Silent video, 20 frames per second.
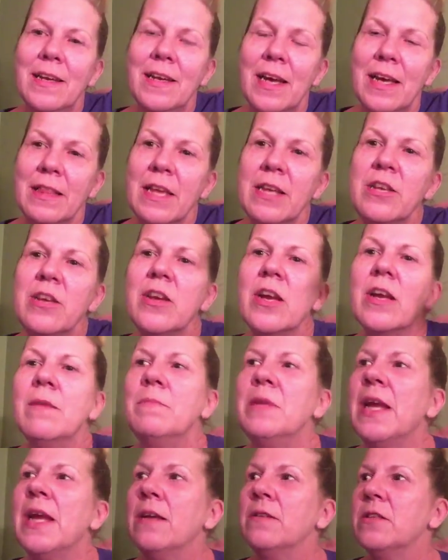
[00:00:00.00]
and then you come
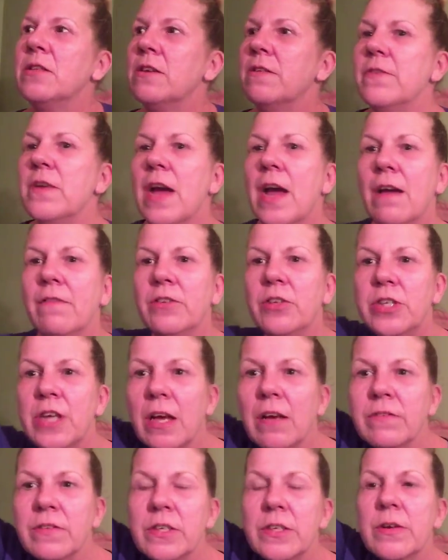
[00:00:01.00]
down. So if you have
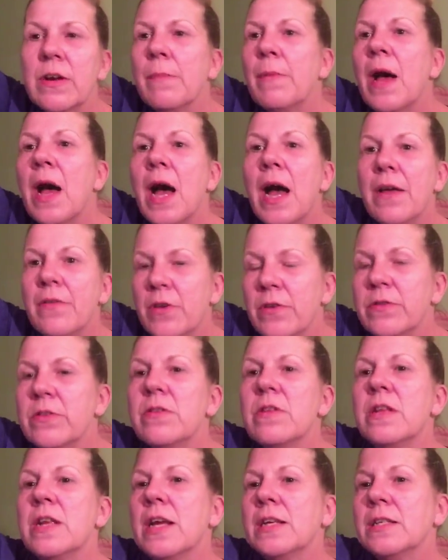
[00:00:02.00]
shelves that are up high, those are
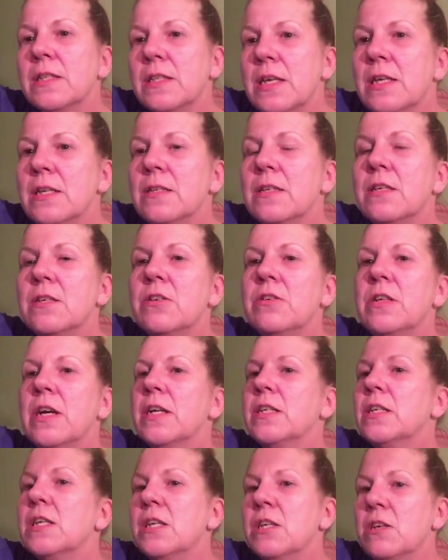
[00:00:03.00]
the next things that you
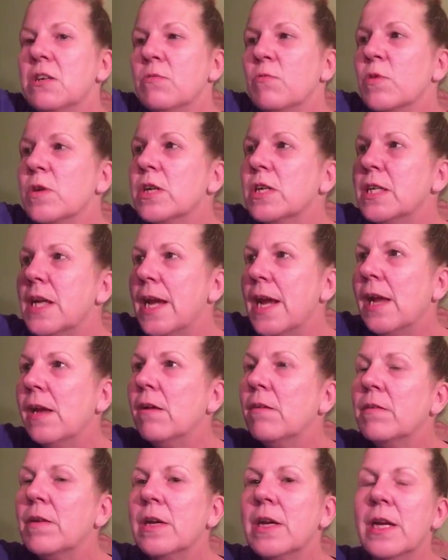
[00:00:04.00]
dust, and you work
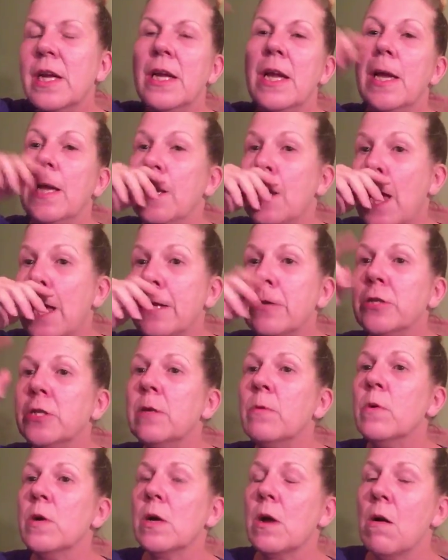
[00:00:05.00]
down. And I usually
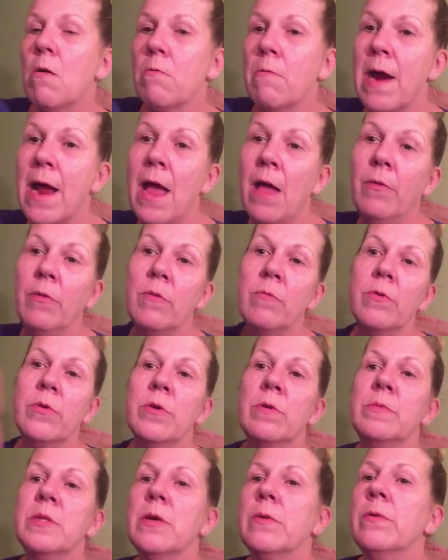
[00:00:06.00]
work around the
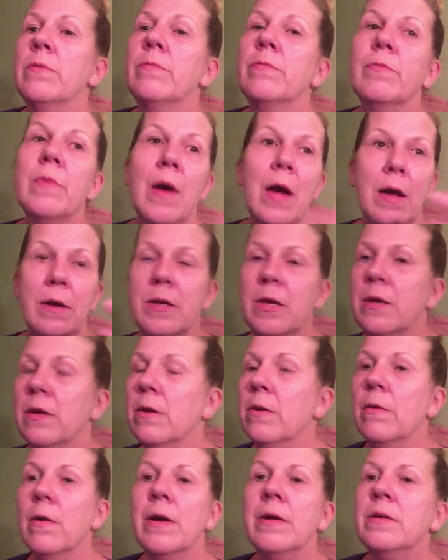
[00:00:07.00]
room. So, you
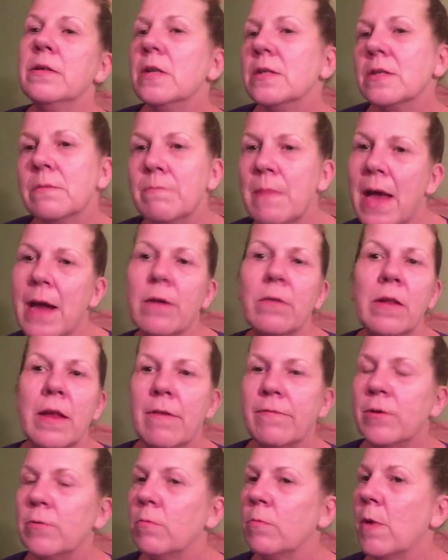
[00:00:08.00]
know, it doesn't matter
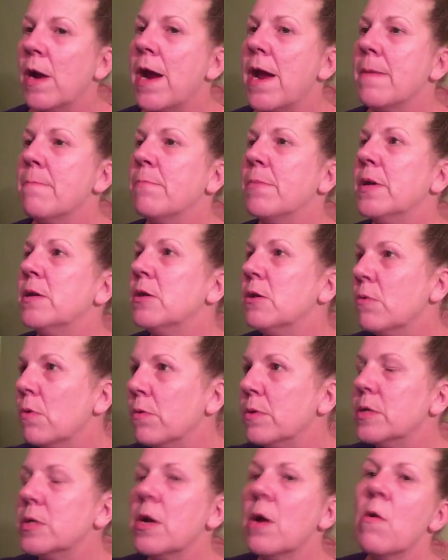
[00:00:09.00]
left or right, but you
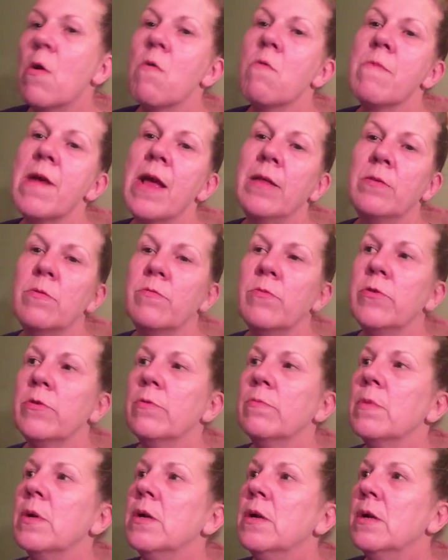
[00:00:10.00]
always go around the
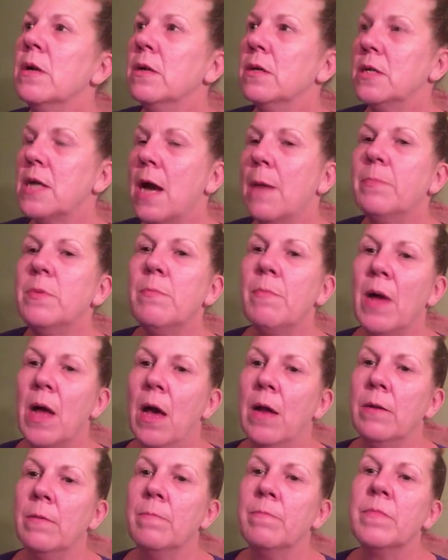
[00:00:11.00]
room, top to
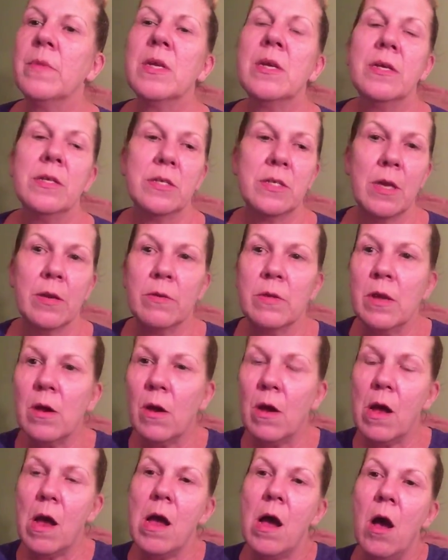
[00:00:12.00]
bottom, so that
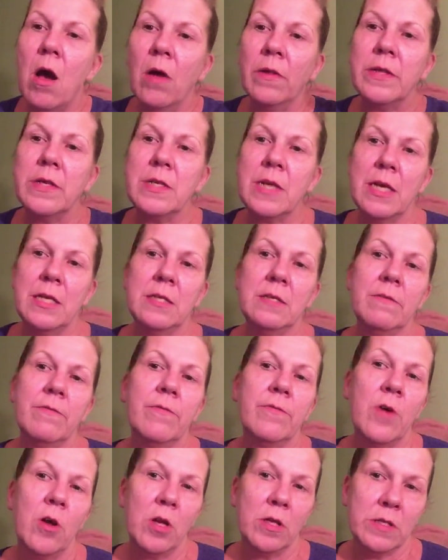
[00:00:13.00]
all the dust
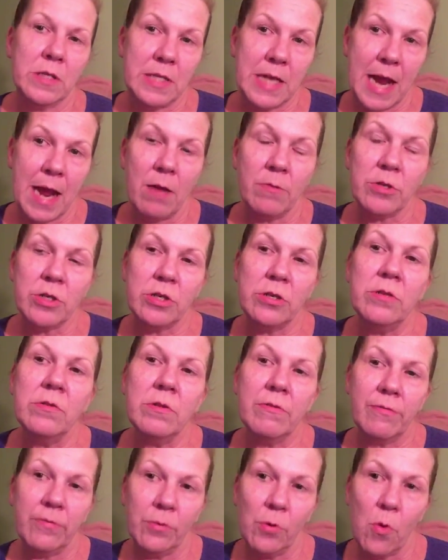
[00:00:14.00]
falls down to the
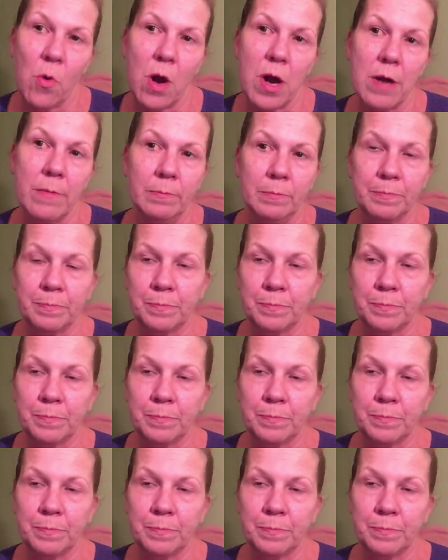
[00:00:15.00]
floor.